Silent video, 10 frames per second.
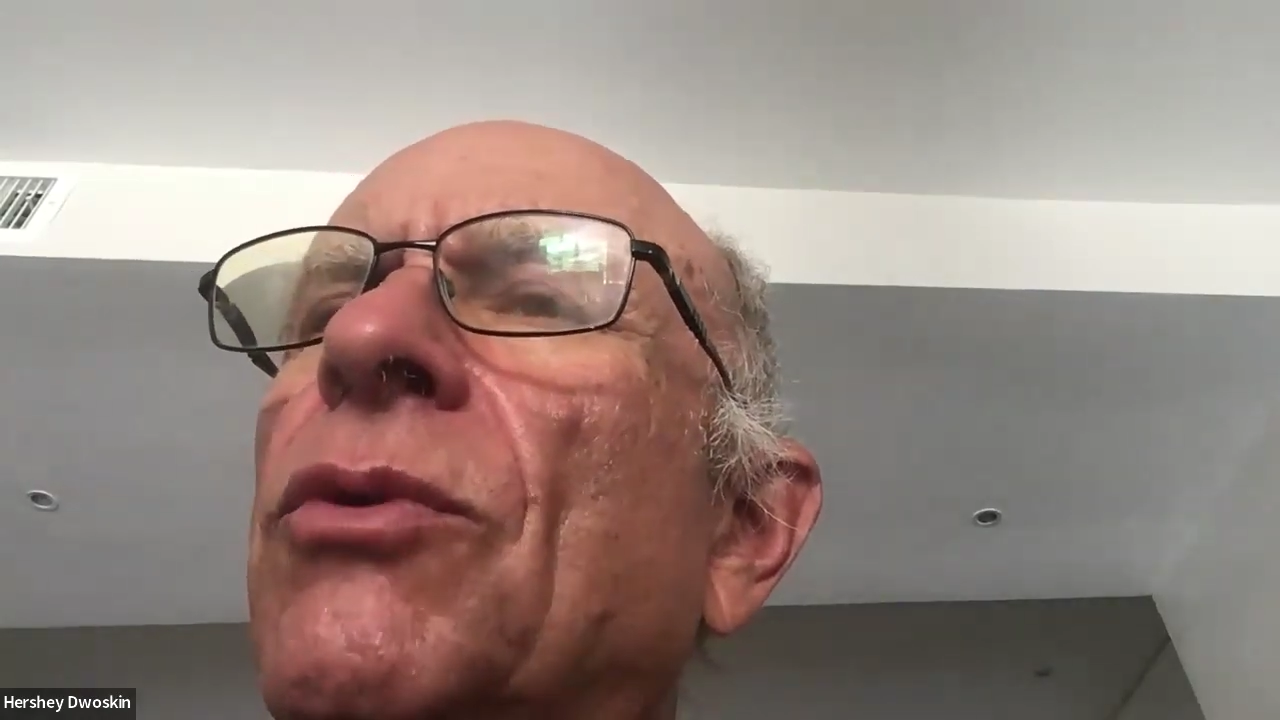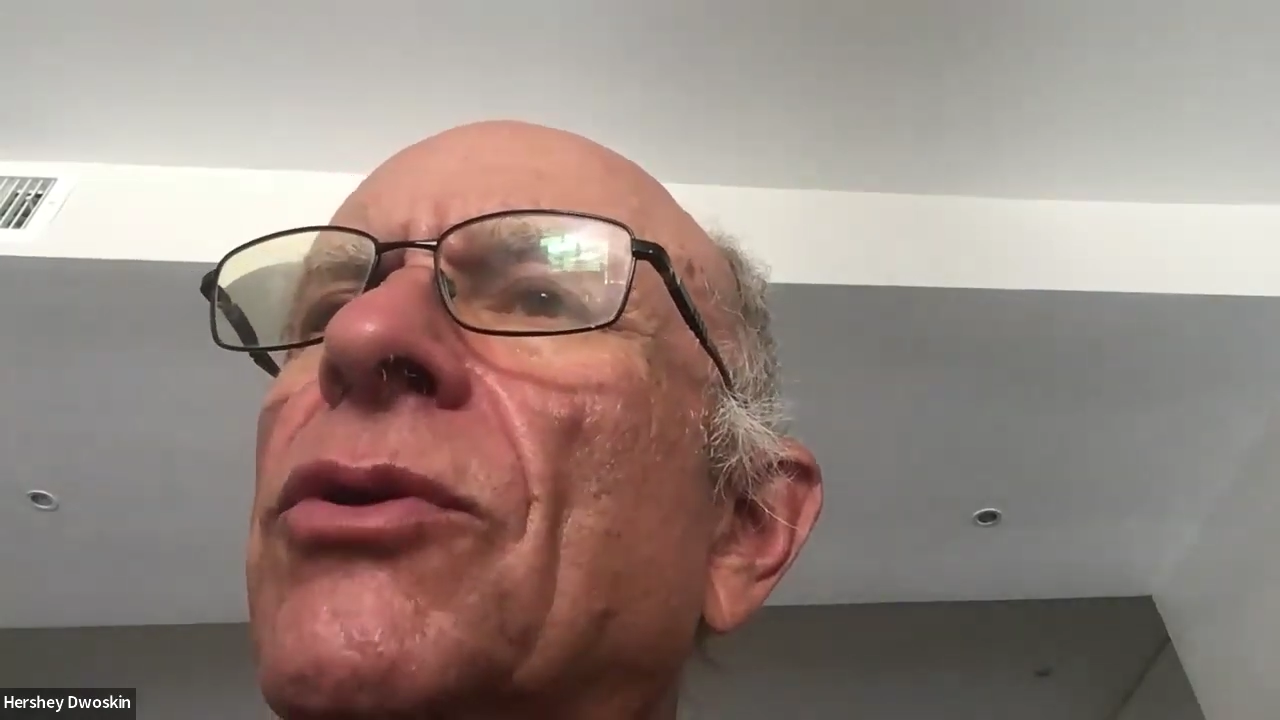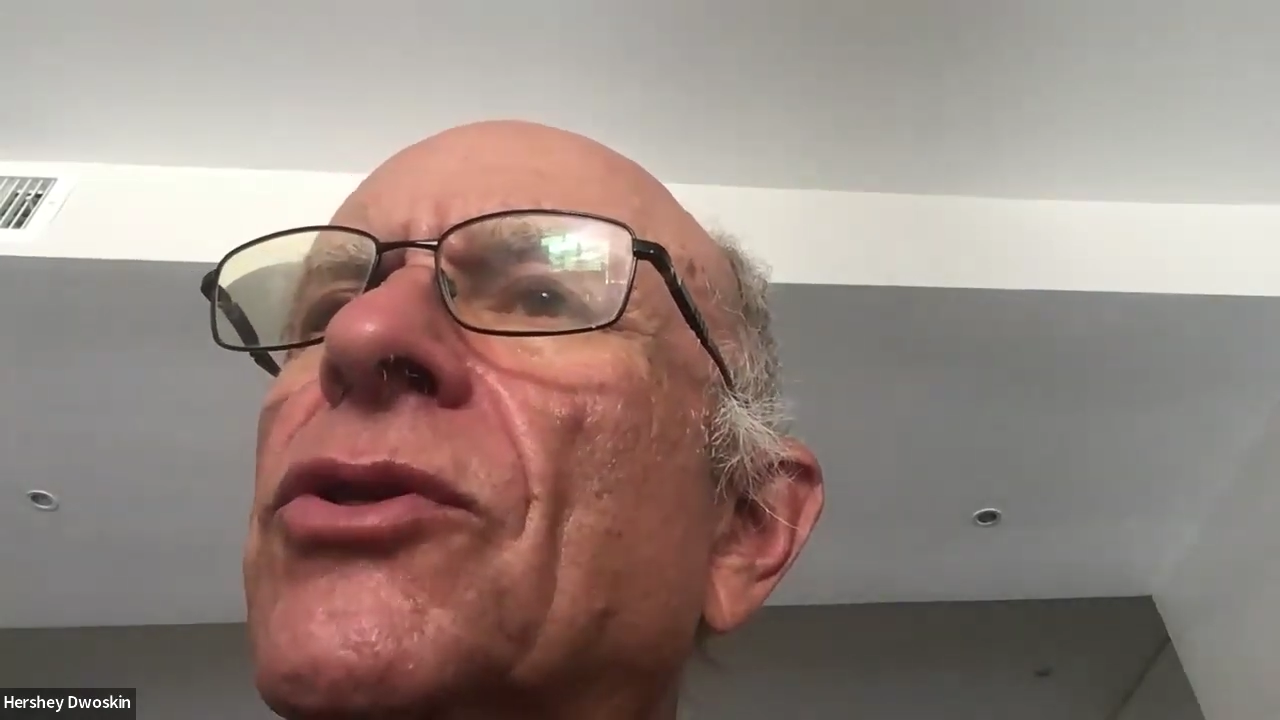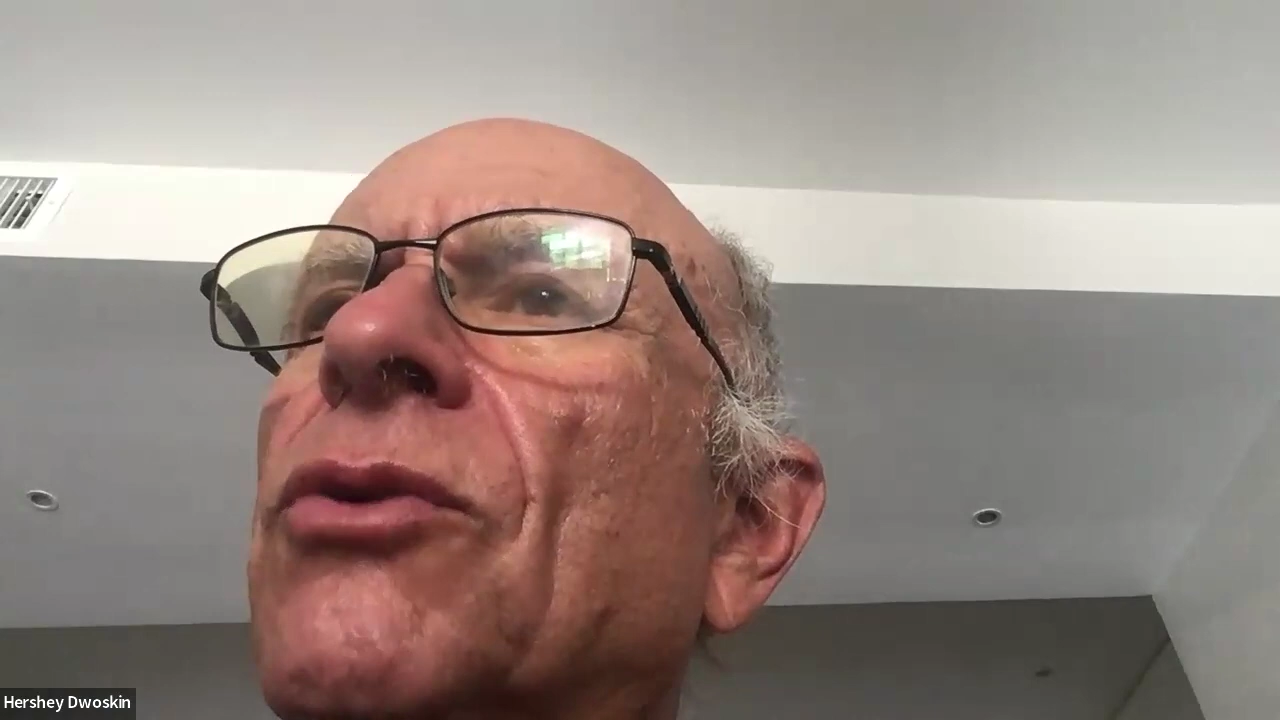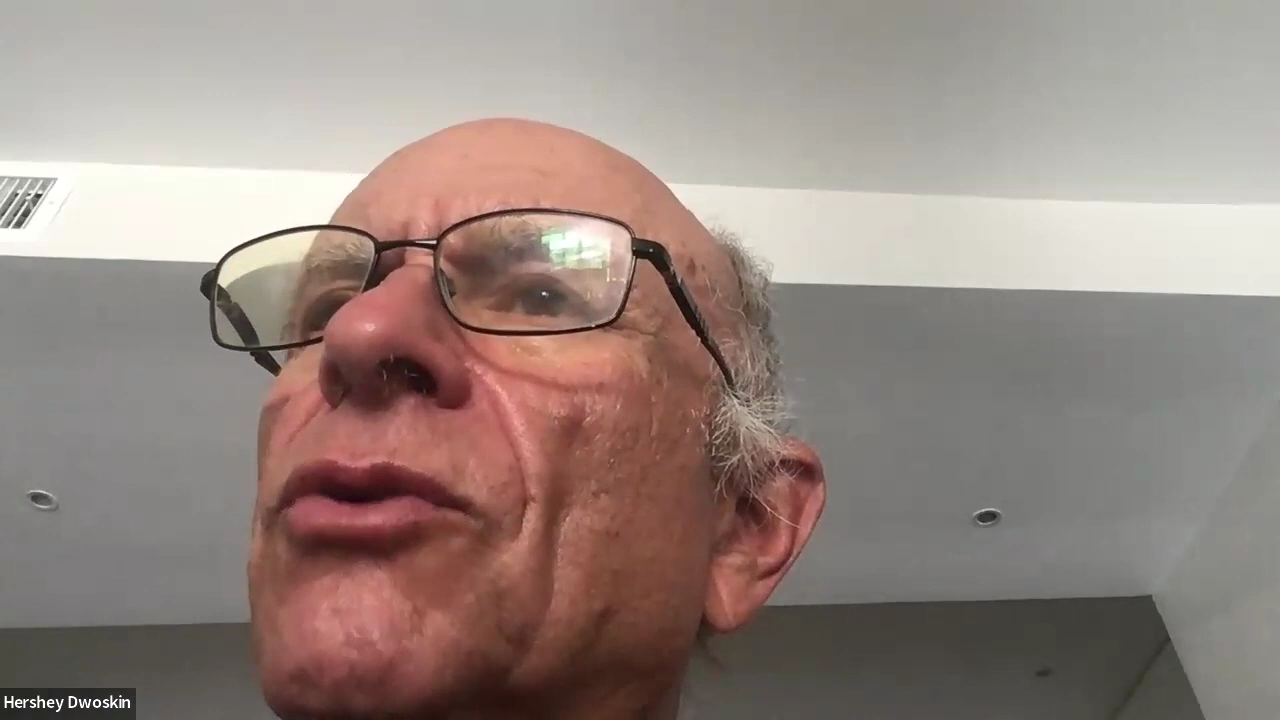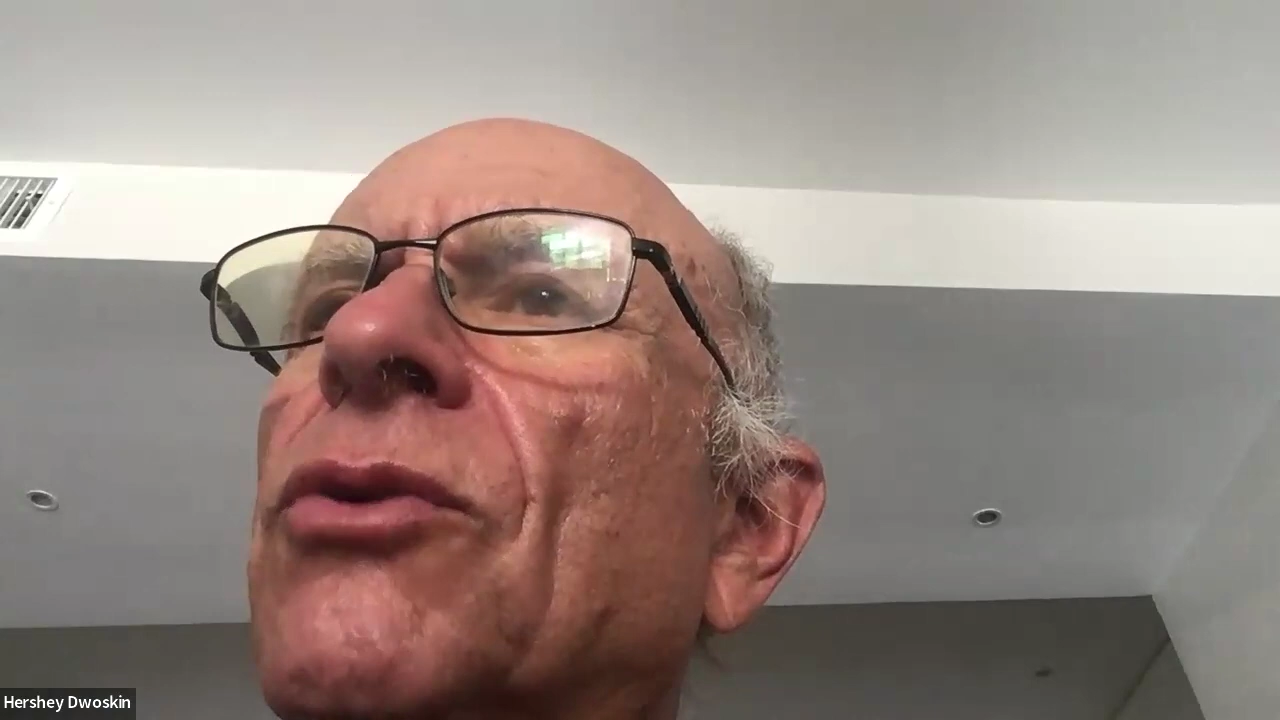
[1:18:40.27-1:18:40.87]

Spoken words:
will sort